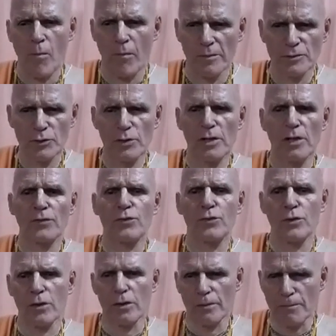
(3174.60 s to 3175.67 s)
So
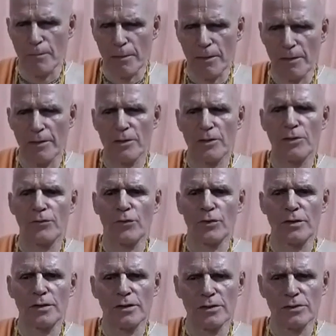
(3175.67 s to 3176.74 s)
therefore,
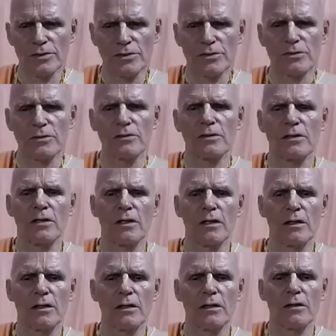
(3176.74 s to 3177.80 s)
devotees
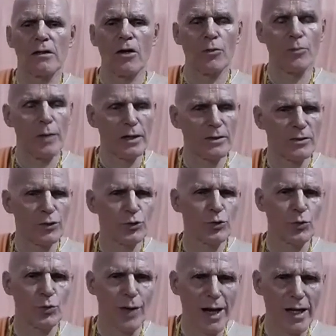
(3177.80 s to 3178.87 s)
are meant
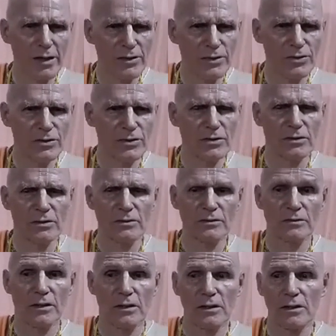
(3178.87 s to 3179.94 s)
to rise.
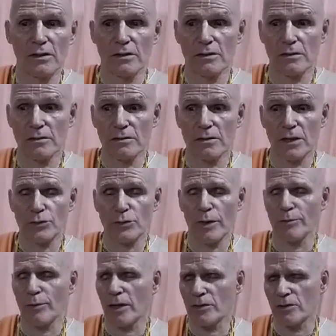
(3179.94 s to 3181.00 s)
That's why
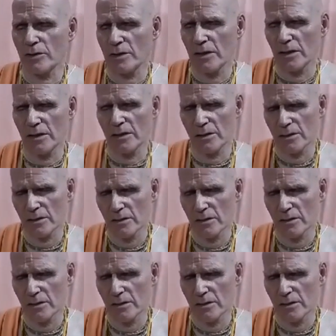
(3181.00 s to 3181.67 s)
modern day